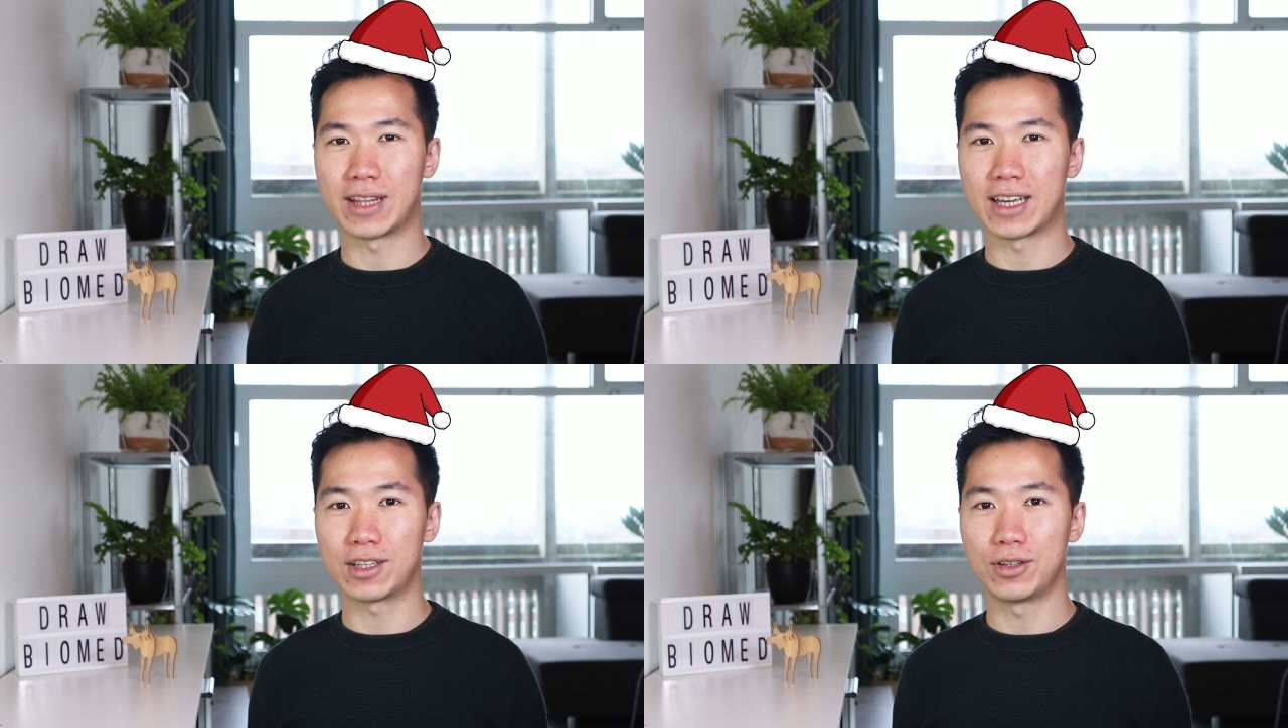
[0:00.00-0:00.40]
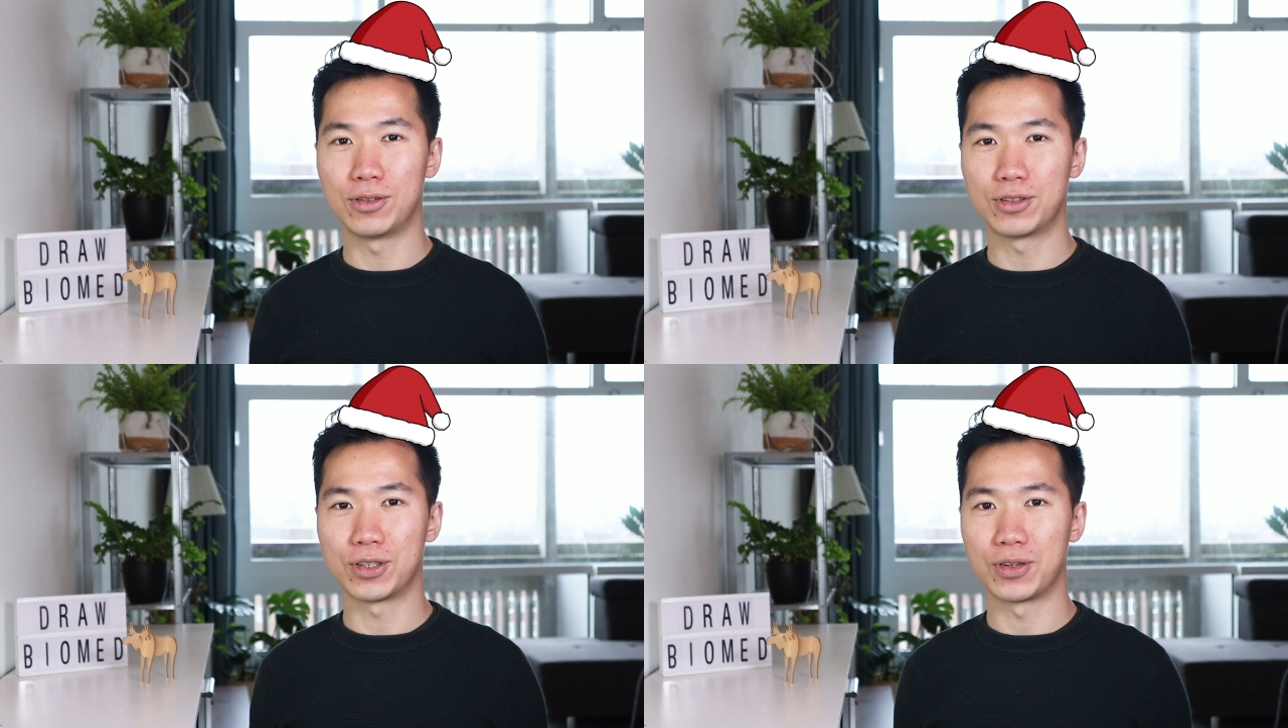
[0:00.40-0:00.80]
thank
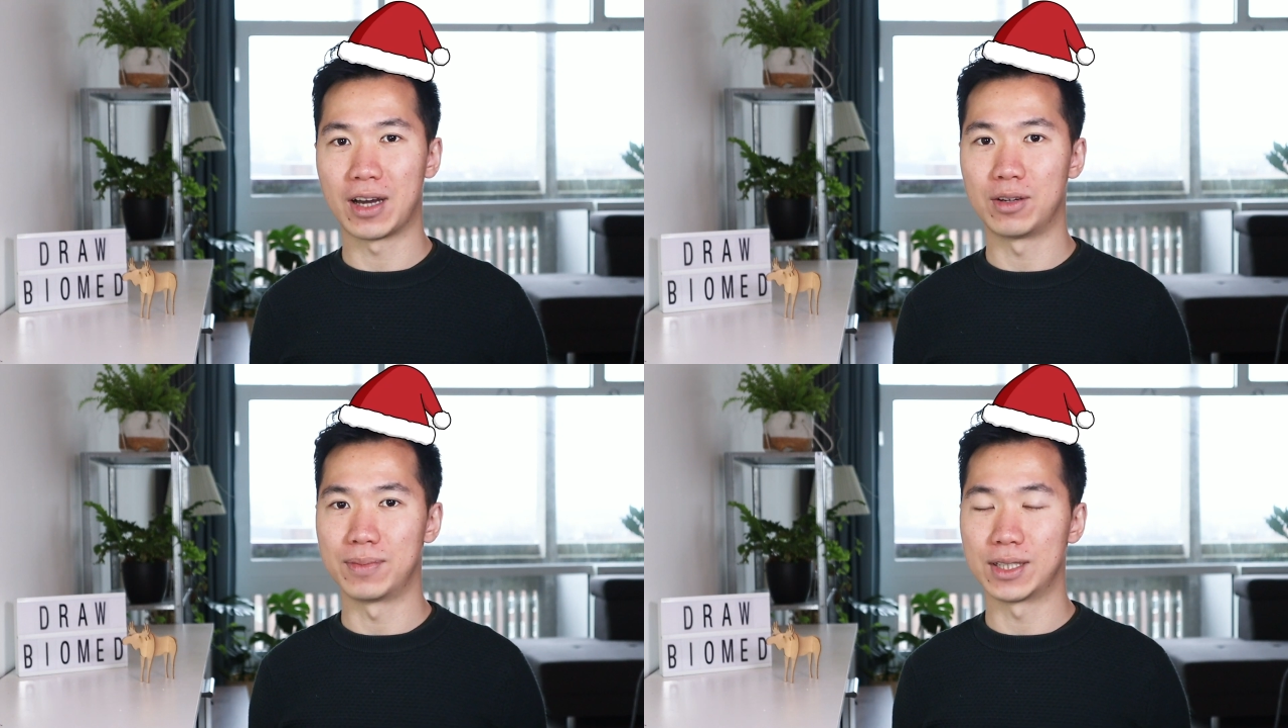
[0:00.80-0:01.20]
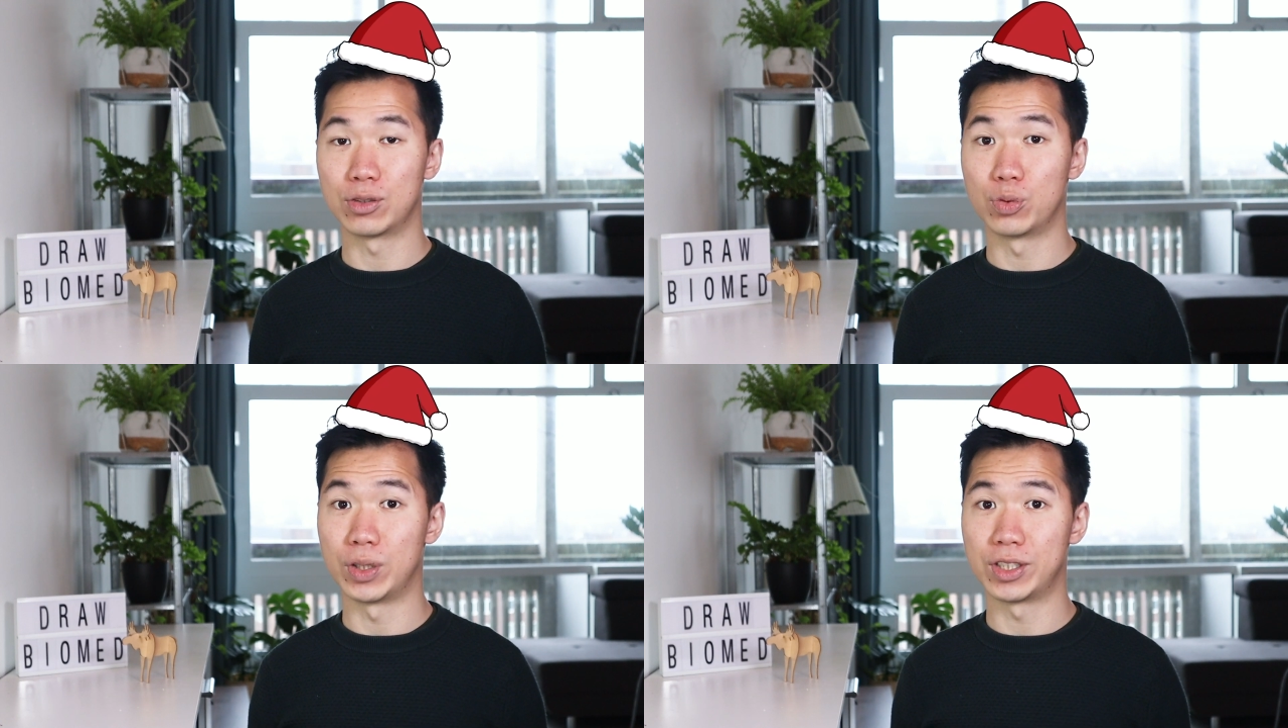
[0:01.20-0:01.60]
you to help me
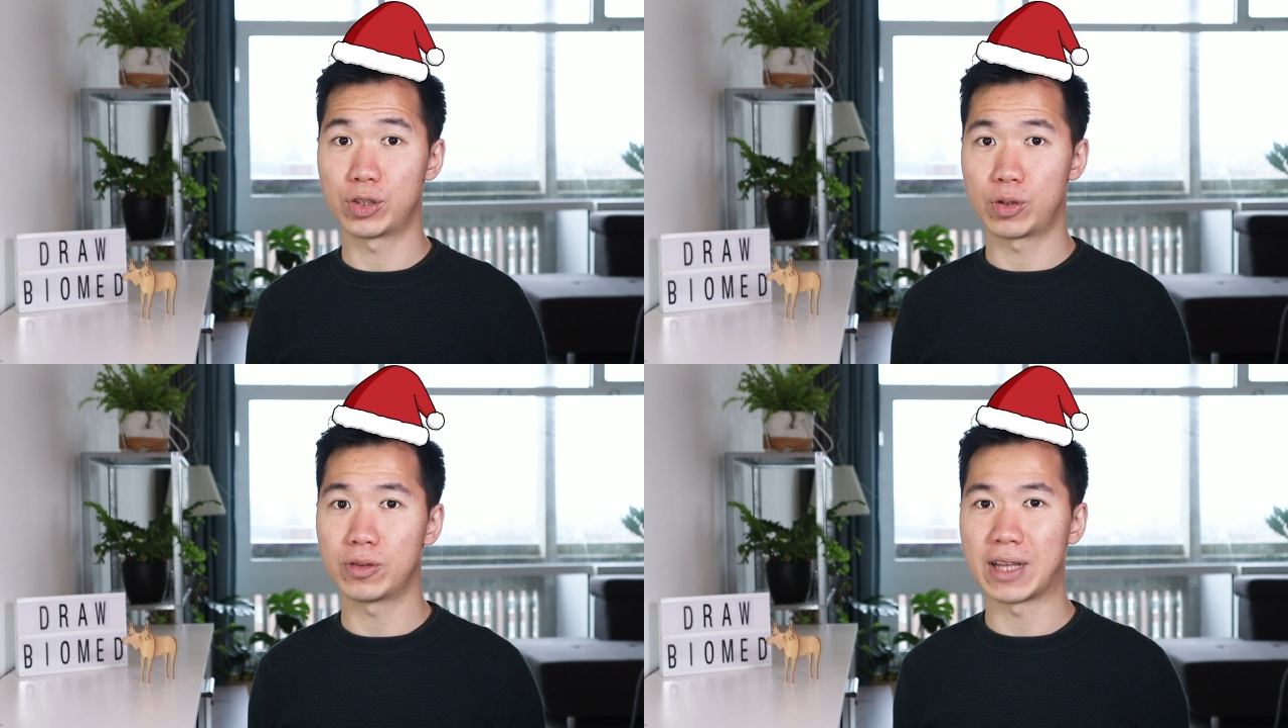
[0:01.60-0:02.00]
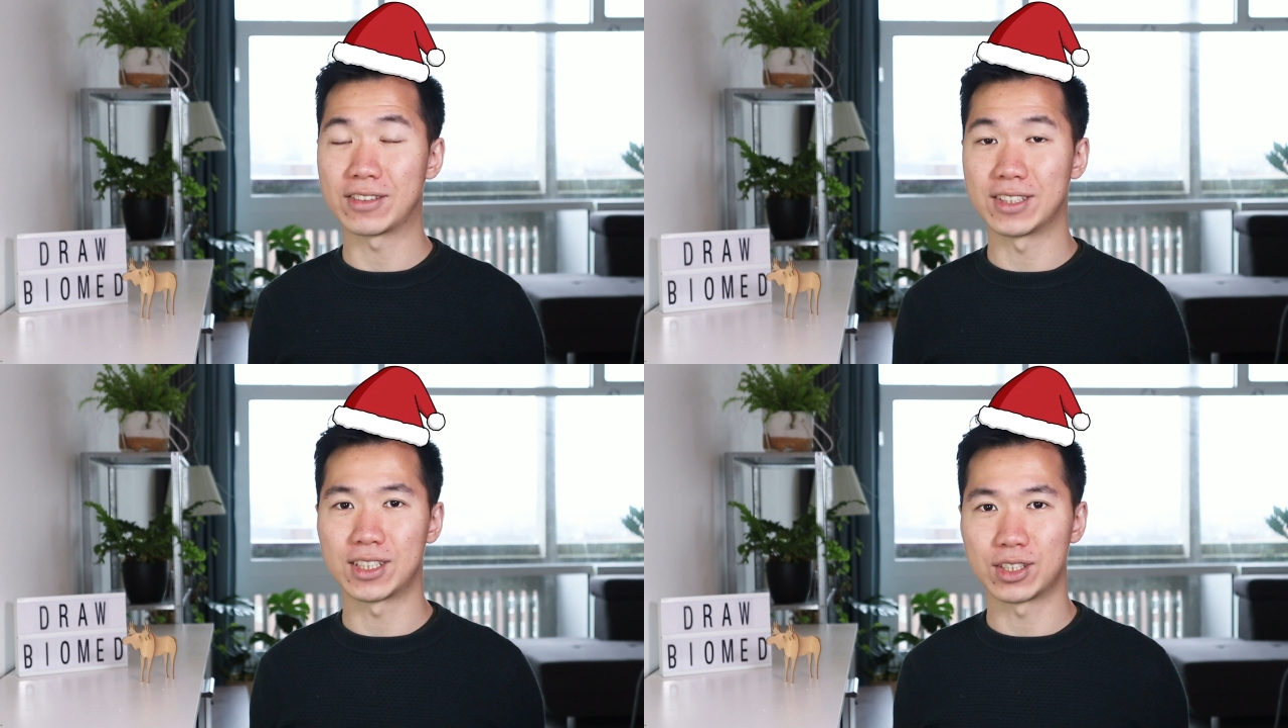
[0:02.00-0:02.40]
to reach
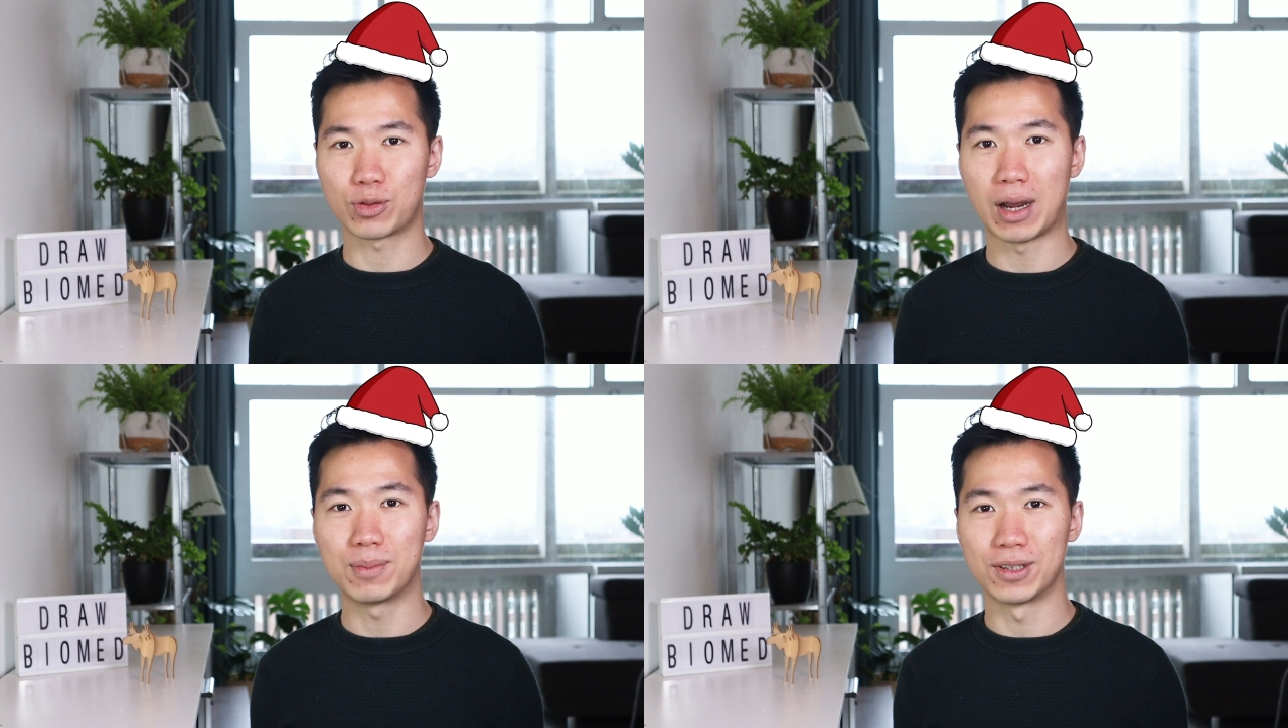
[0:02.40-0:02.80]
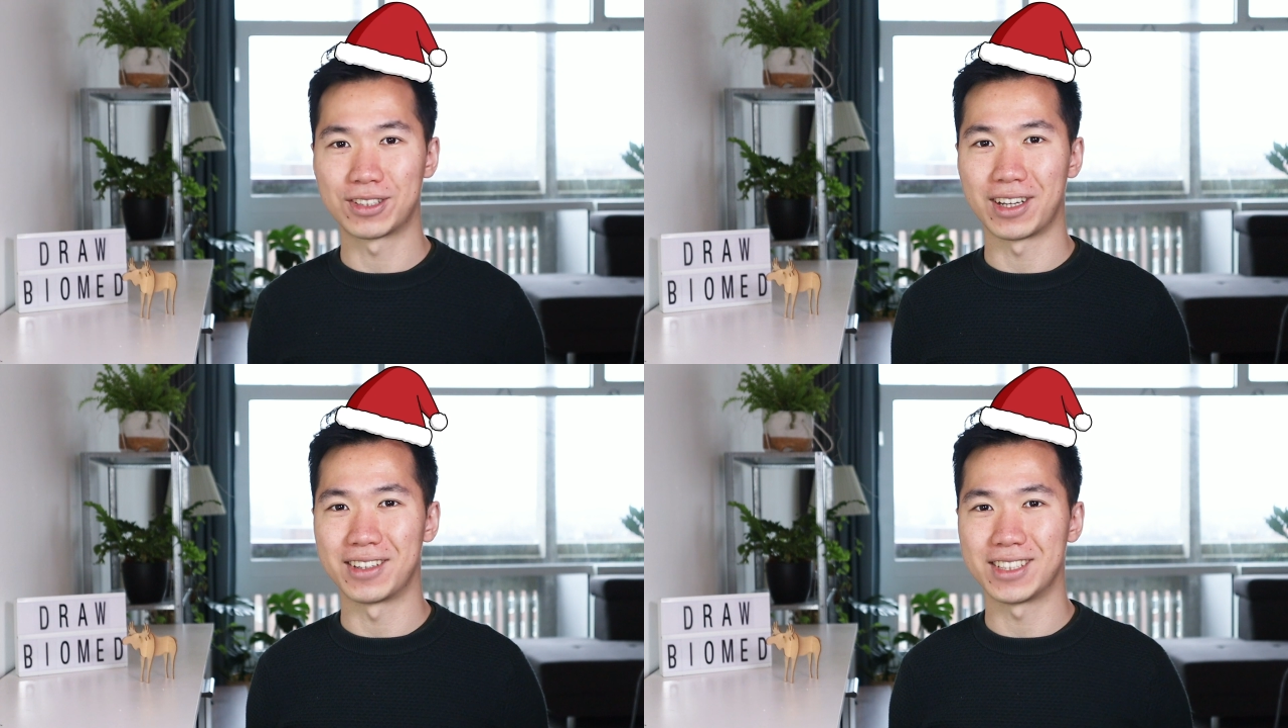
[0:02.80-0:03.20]
2,000
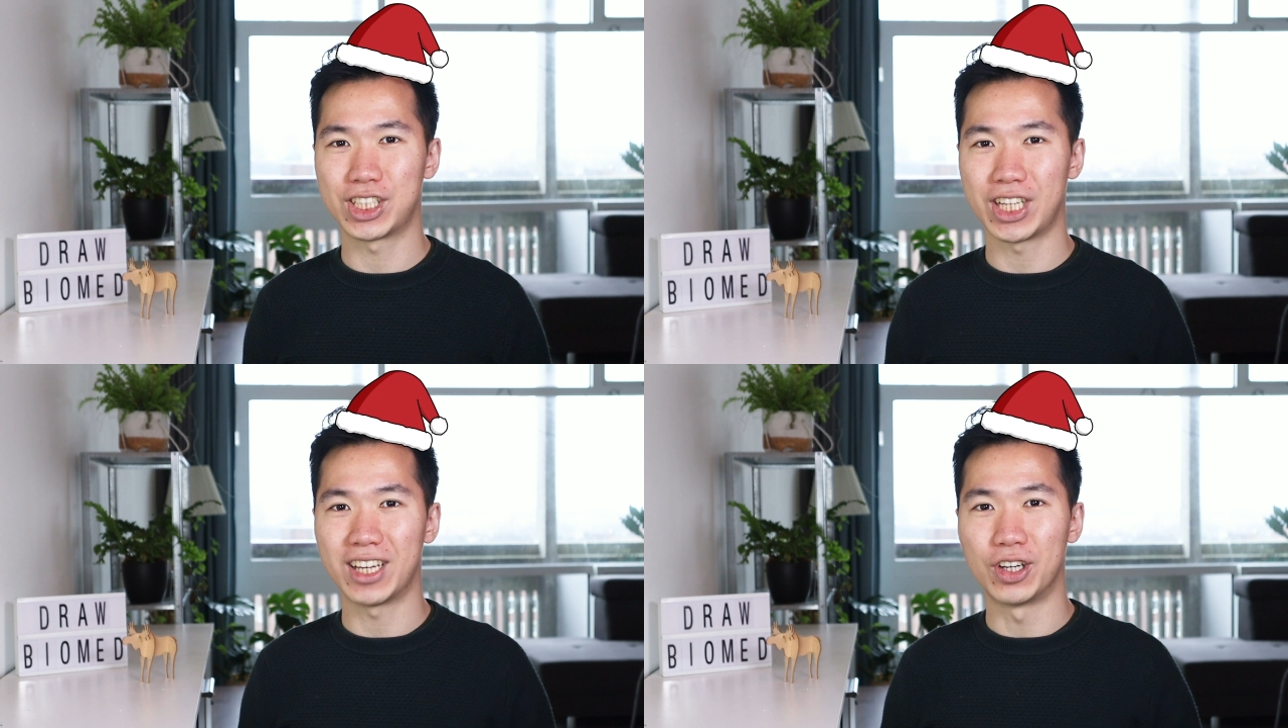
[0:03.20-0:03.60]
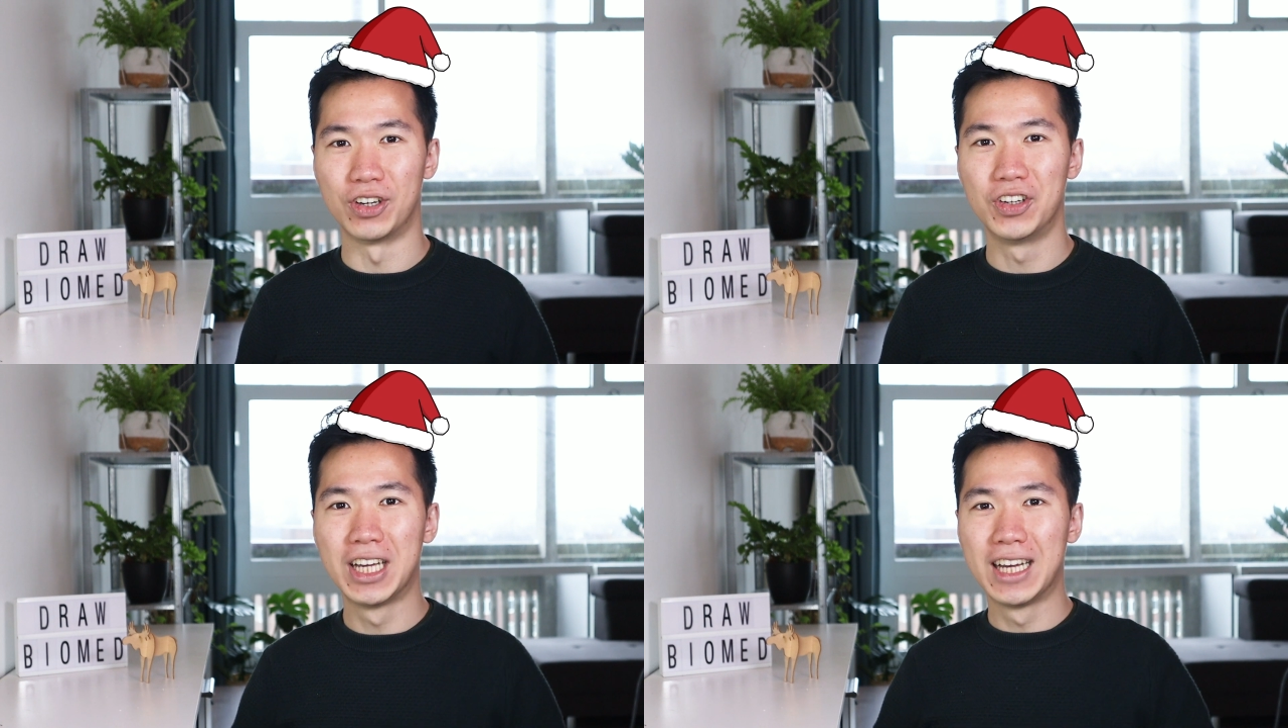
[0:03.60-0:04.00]
subscribers on this
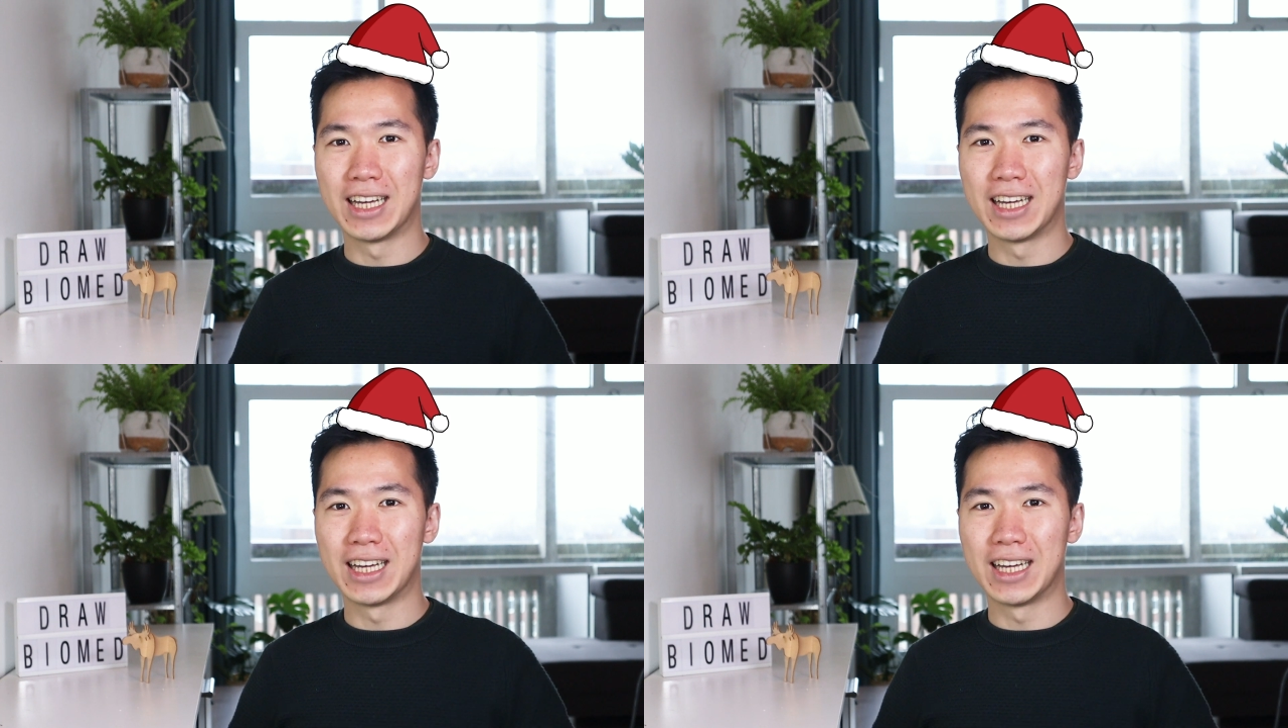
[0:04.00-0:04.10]
channel.